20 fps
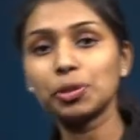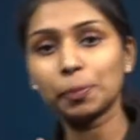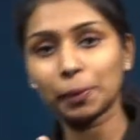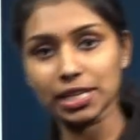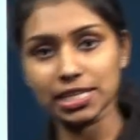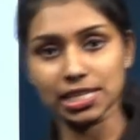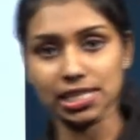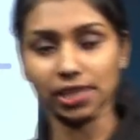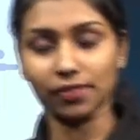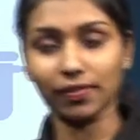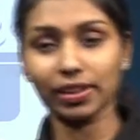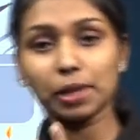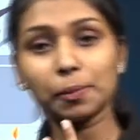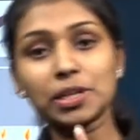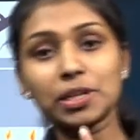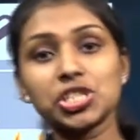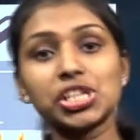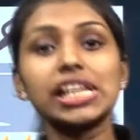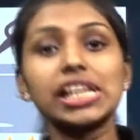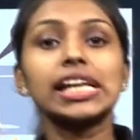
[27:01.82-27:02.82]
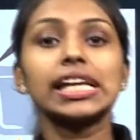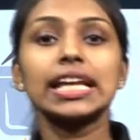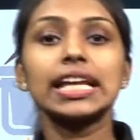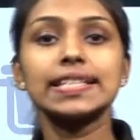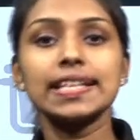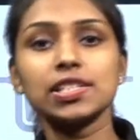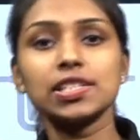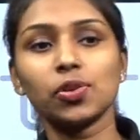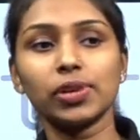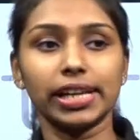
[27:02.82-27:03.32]
to the pressure? Whether pressure
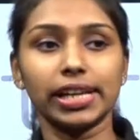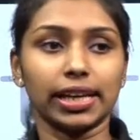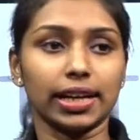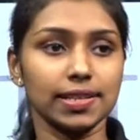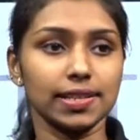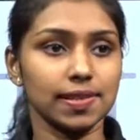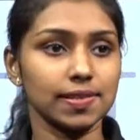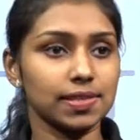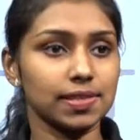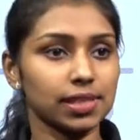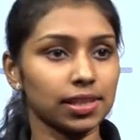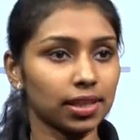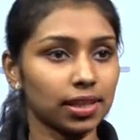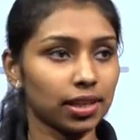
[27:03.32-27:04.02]
increases or decreases?